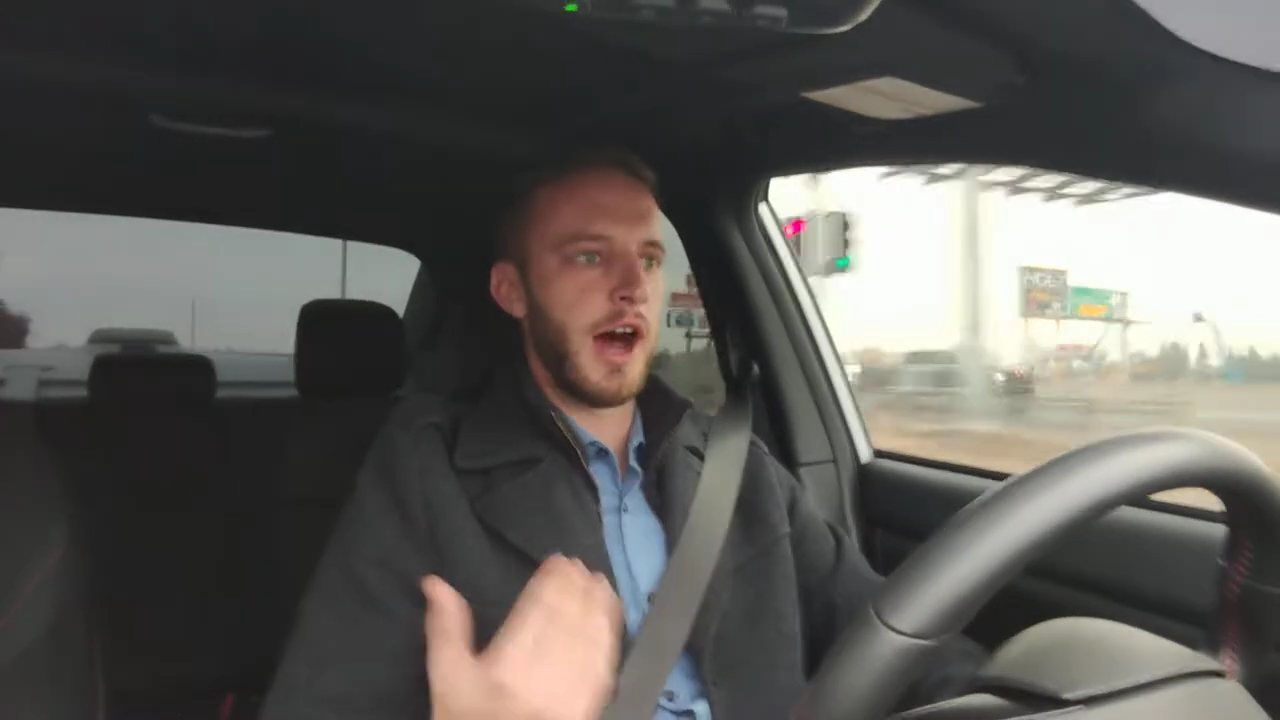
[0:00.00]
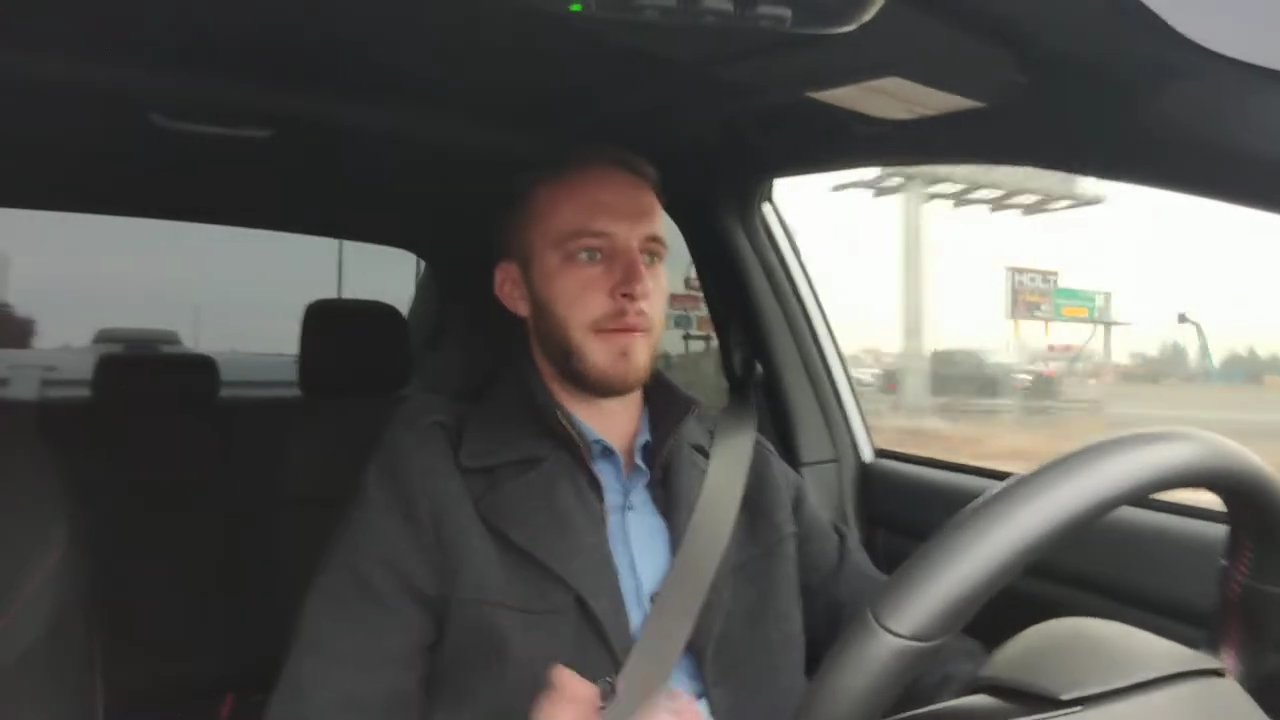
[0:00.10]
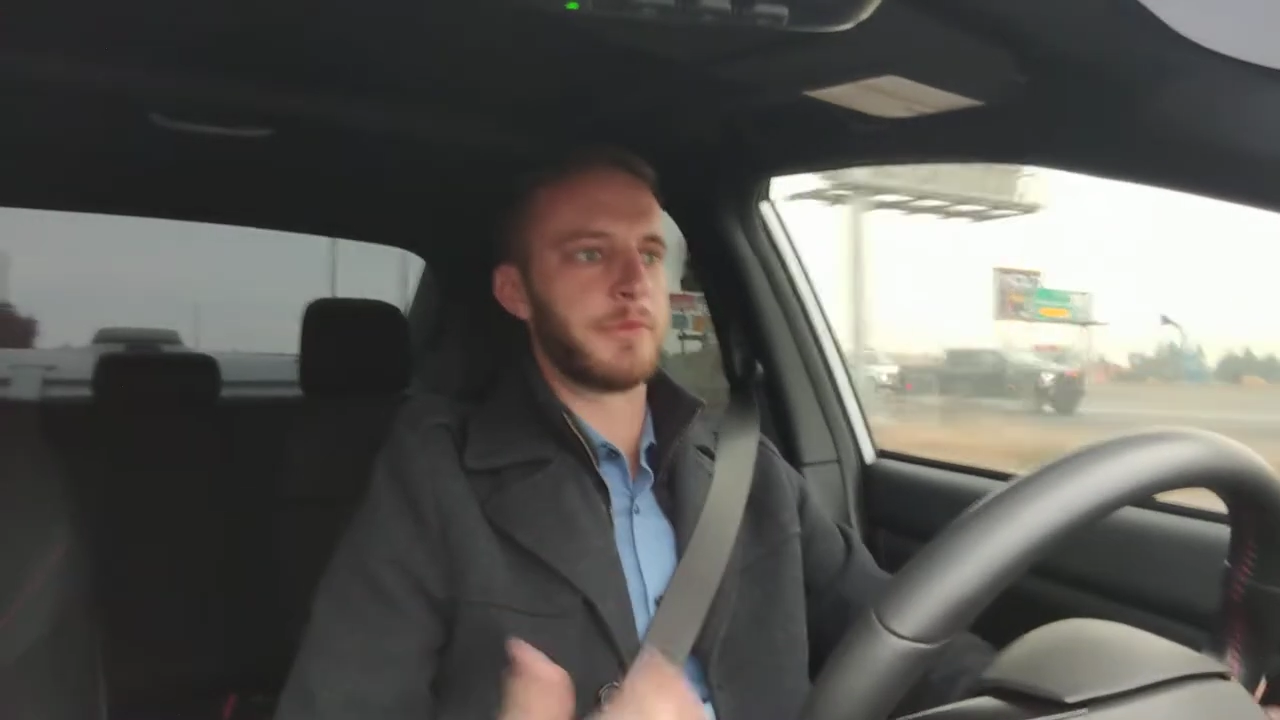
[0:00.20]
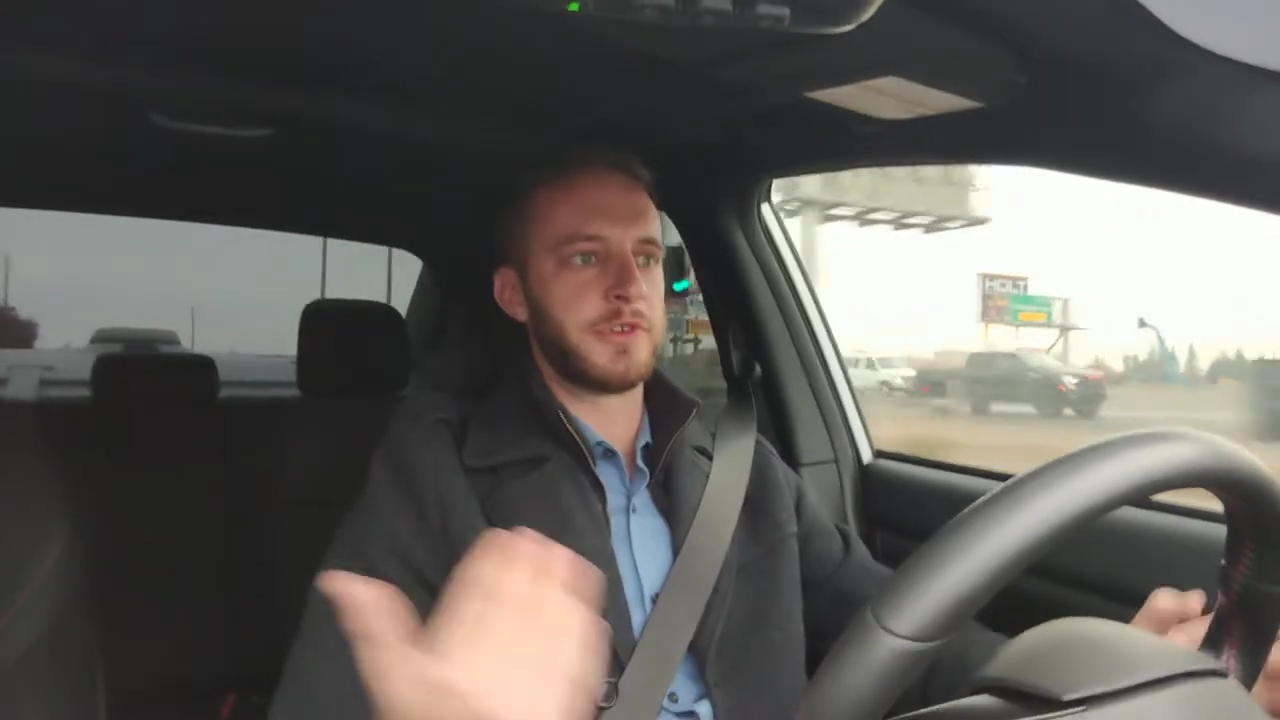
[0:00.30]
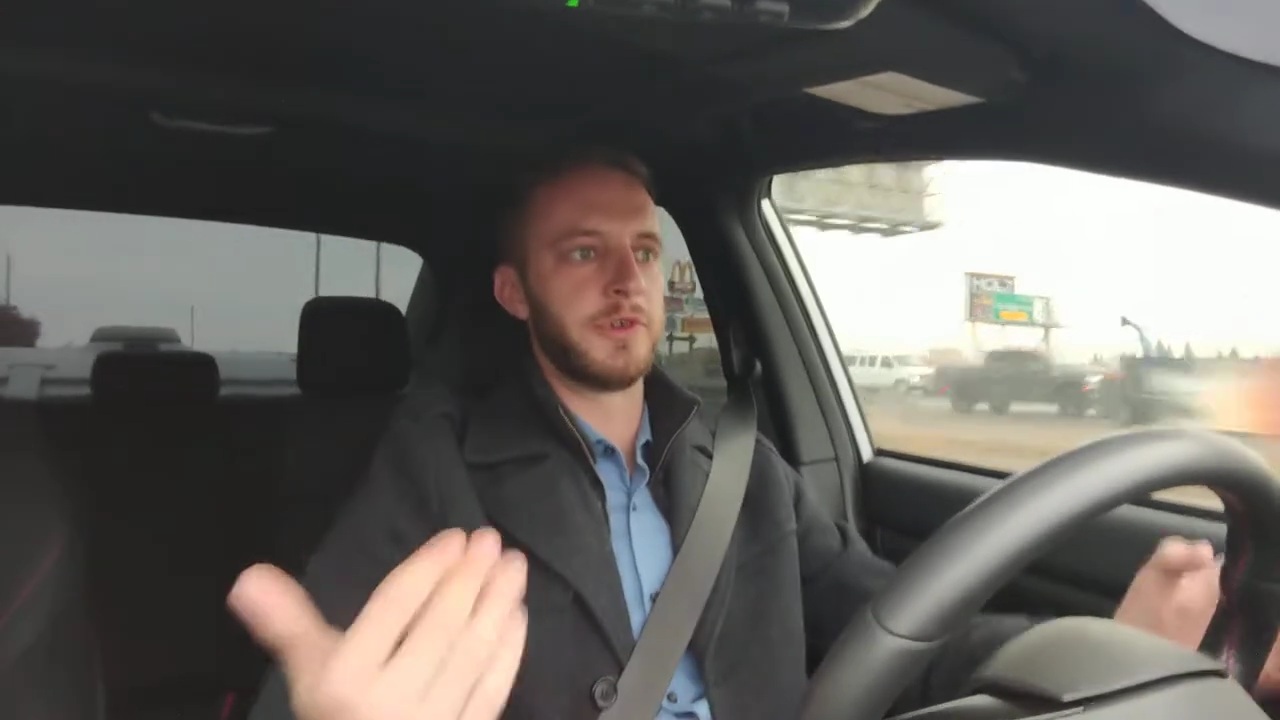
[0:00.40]

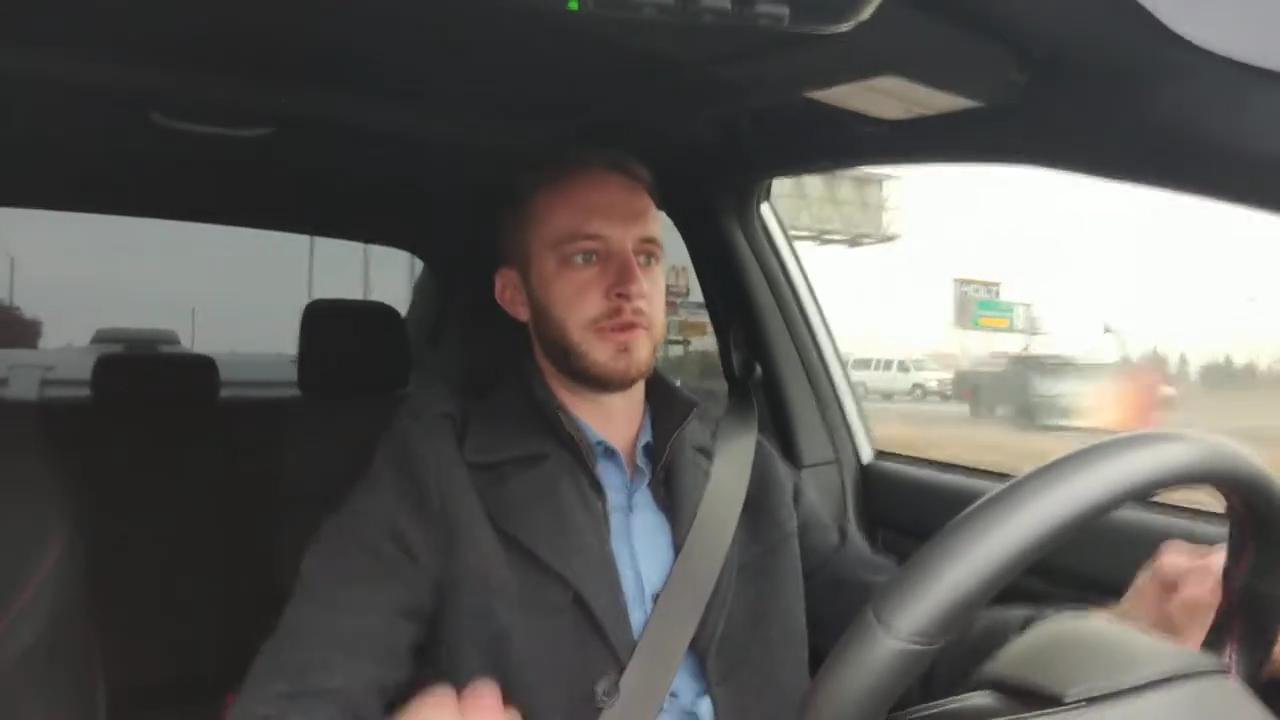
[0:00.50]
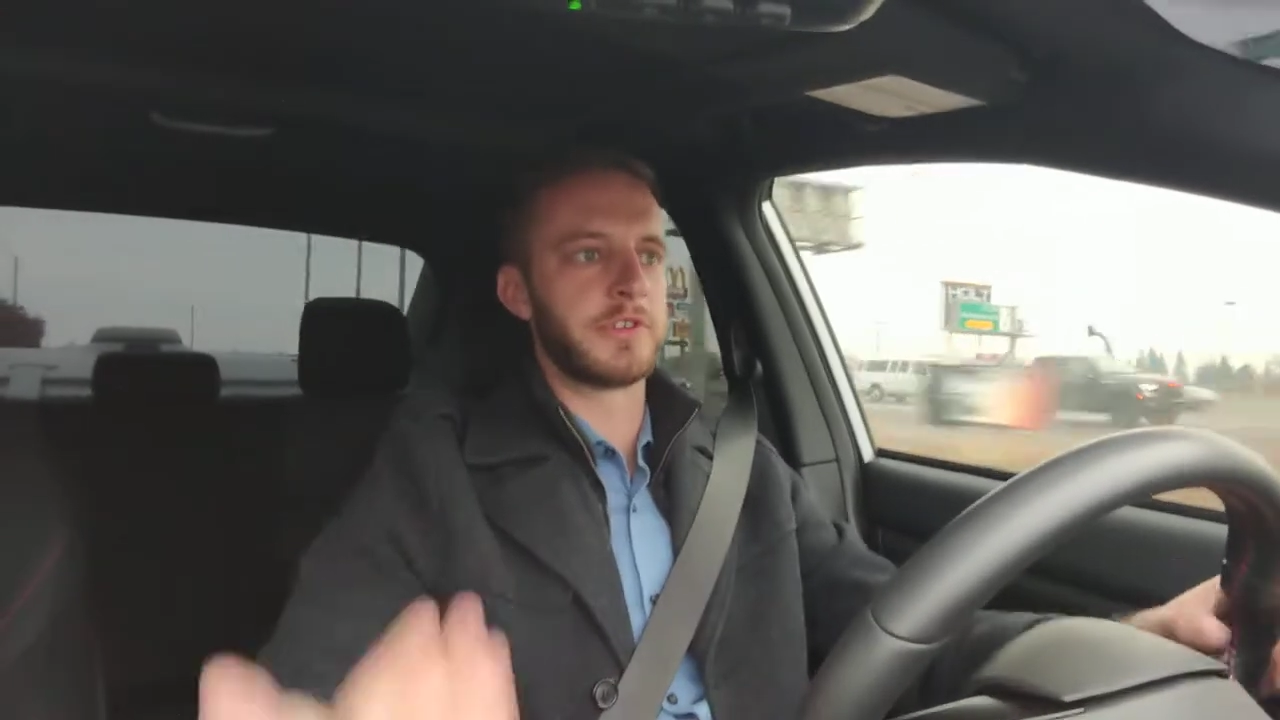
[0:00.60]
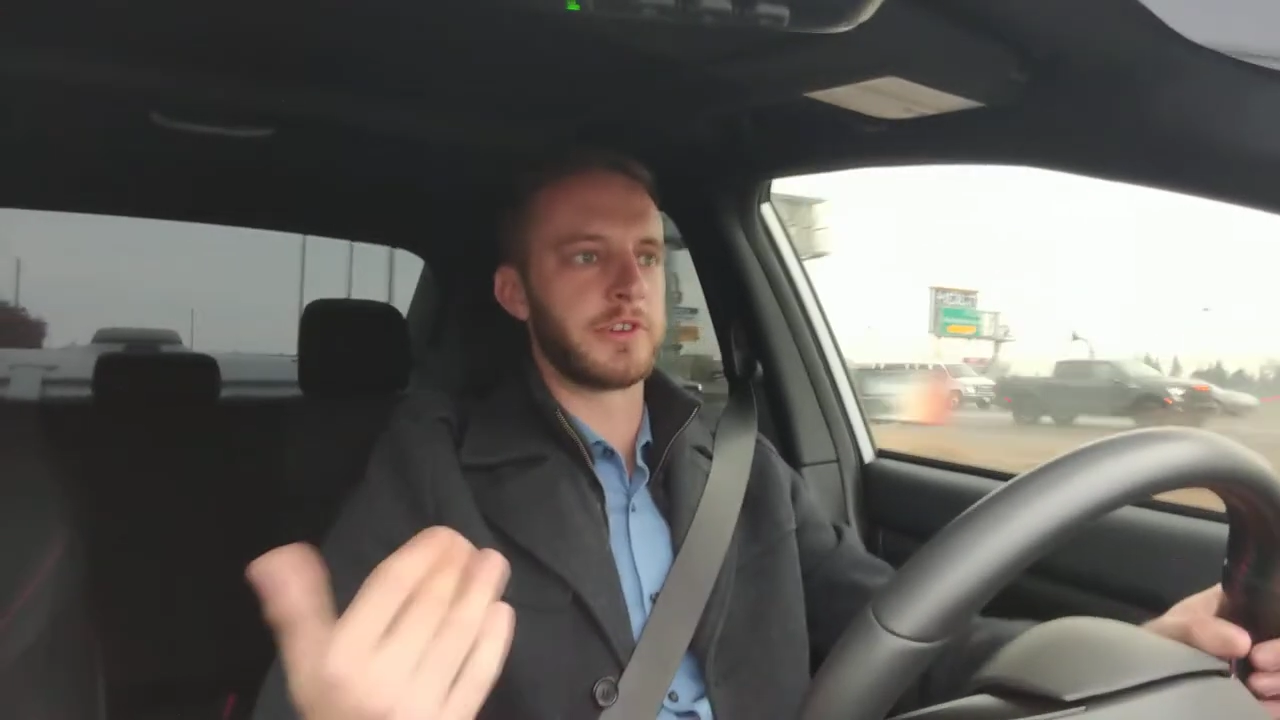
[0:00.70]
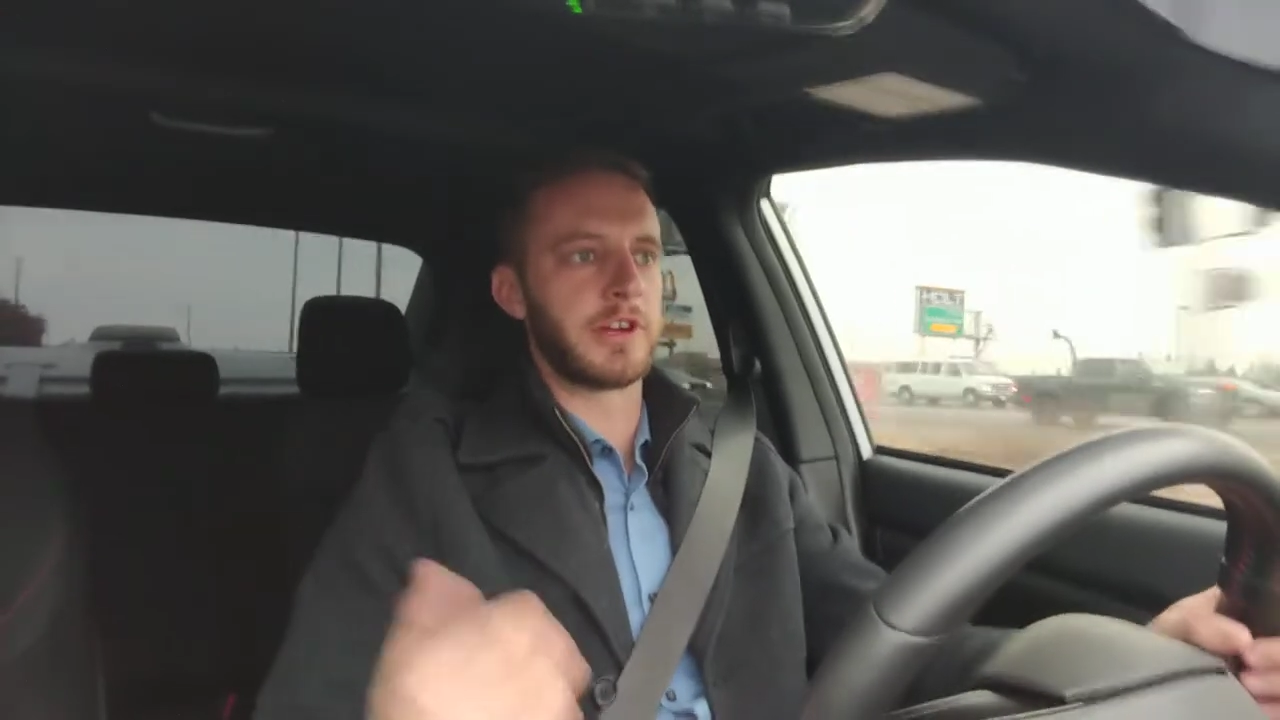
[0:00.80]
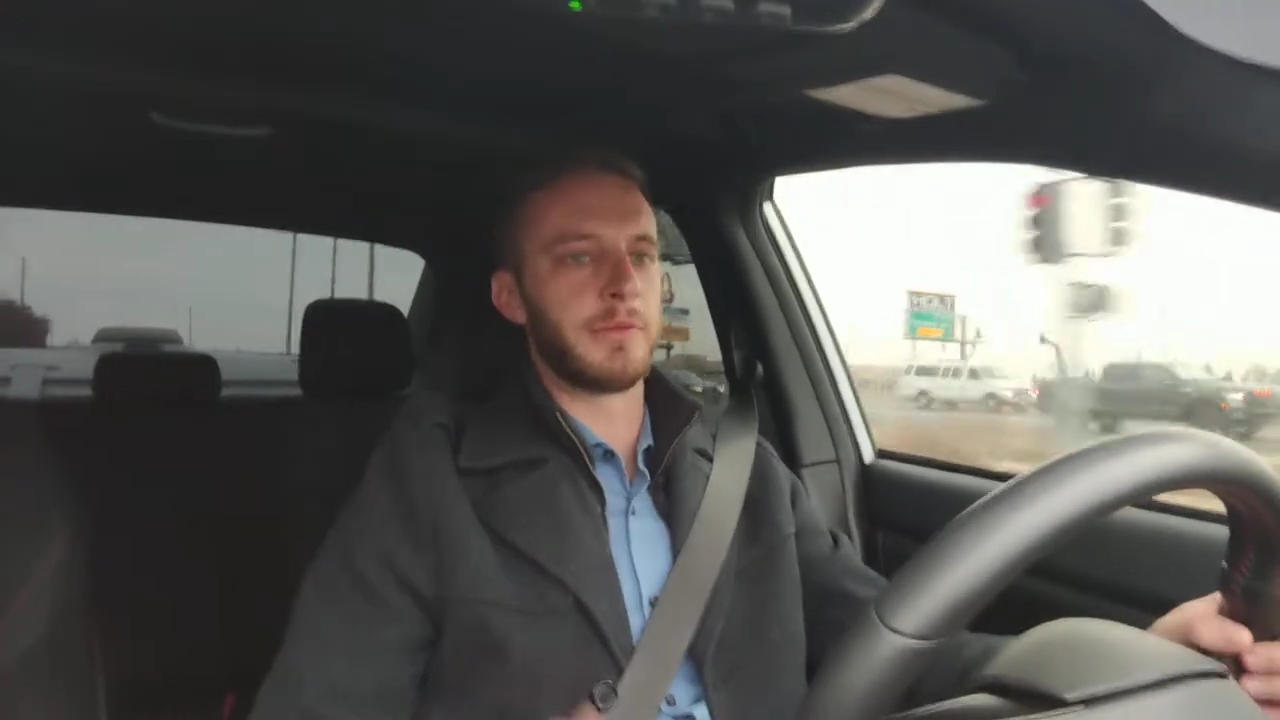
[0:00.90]
up to a
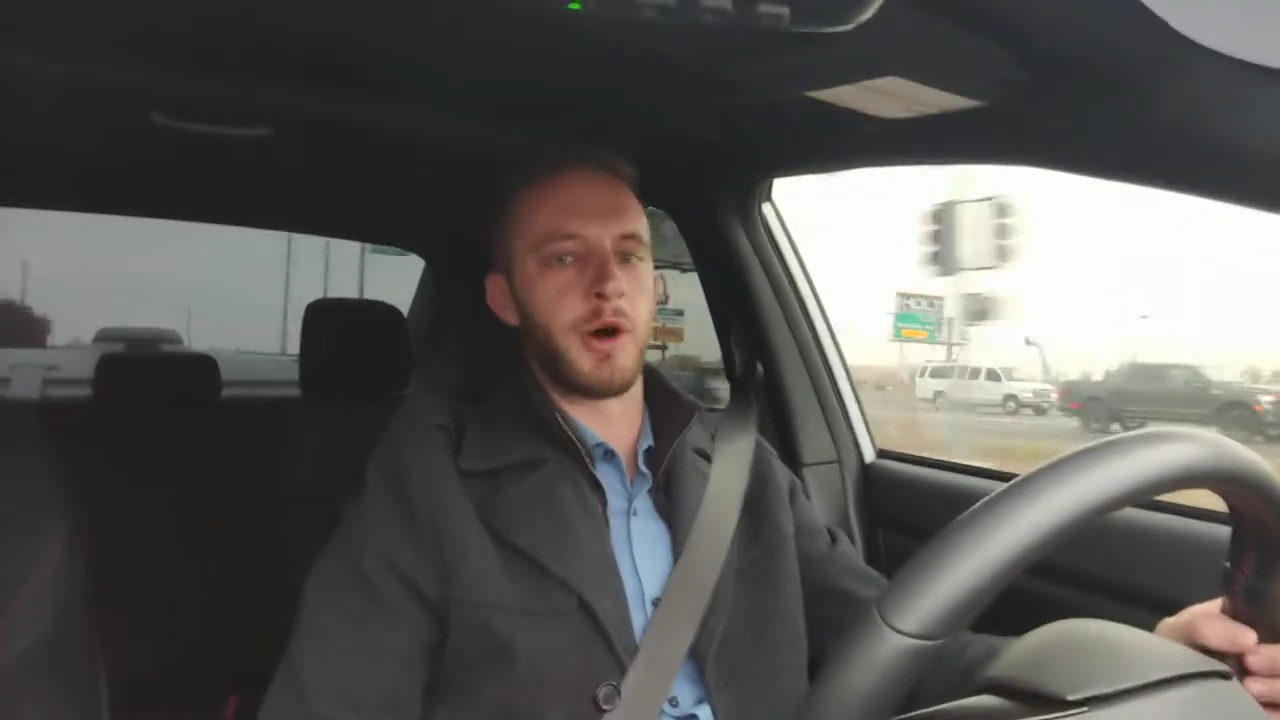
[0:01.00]
certain